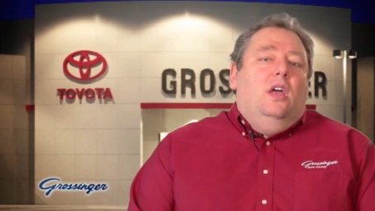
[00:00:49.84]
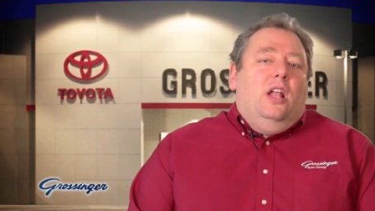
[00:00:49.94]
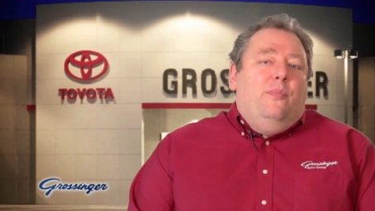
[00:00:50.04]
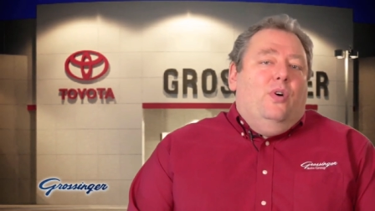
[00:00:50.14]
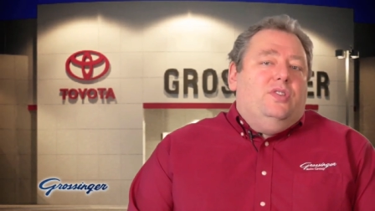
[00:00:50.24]

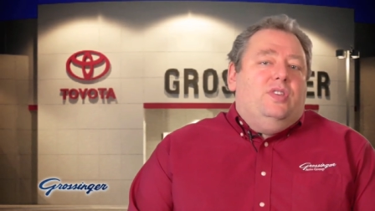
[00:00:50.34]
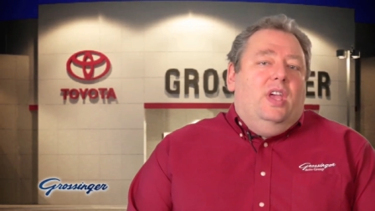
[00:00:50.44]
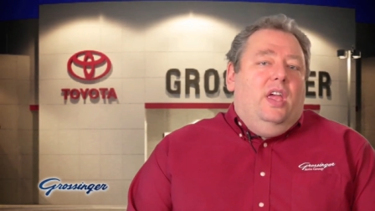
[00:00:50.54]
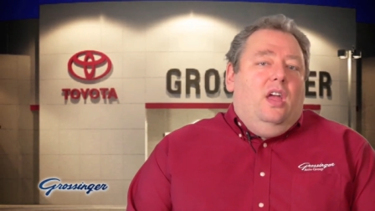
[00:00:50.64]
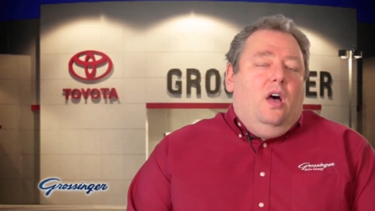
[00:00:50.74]
and I must
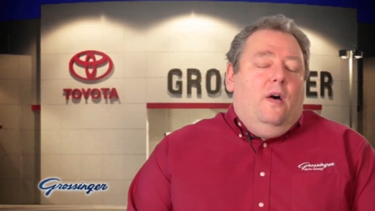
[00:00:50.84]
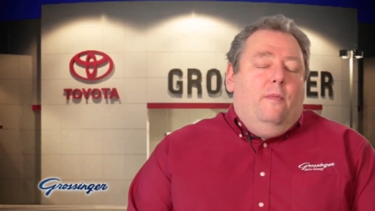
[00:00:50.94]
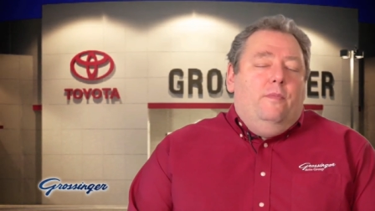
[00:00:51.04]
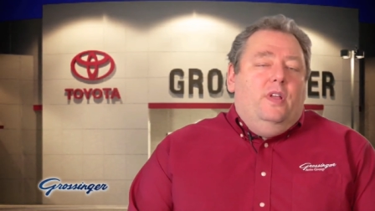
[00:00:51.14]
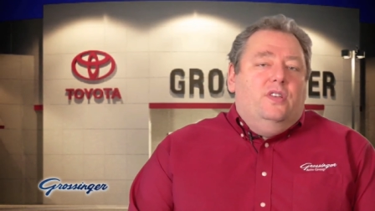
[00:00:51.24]
say
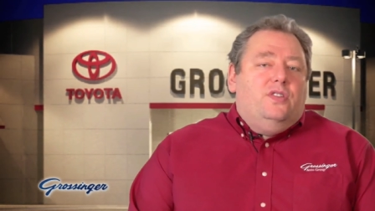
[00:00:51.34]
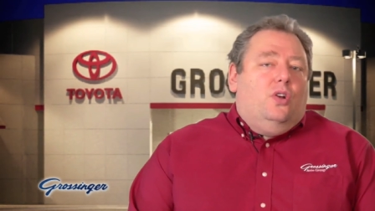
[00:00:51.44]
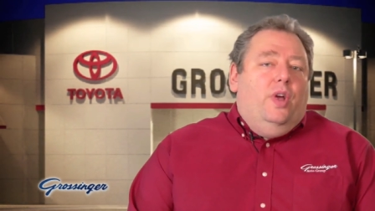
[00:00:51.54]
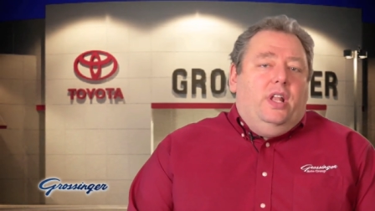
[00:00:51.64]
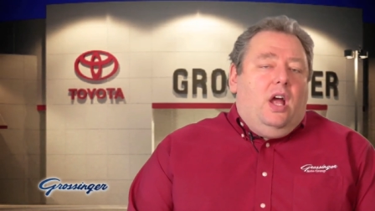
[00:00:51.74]
um, it is a
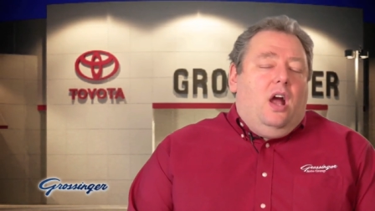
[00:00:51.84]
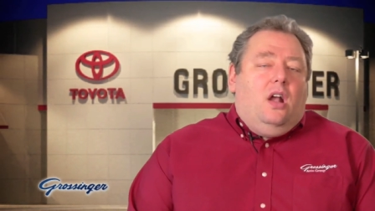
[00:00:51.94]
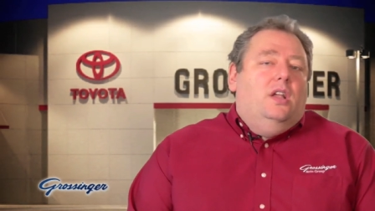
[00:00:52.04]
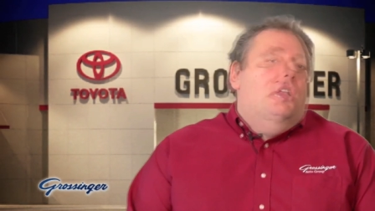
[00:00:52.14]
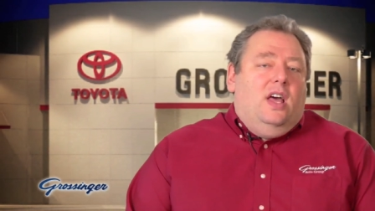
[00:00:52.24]
great car.